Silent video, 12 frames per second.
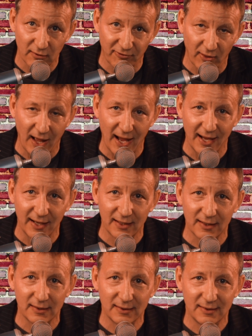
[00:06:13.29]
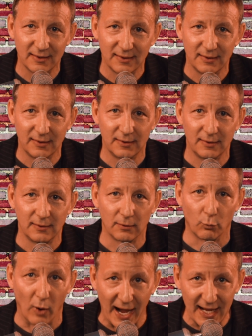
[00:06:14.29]
the flag,
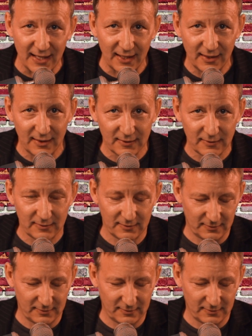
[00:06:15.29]
rioting.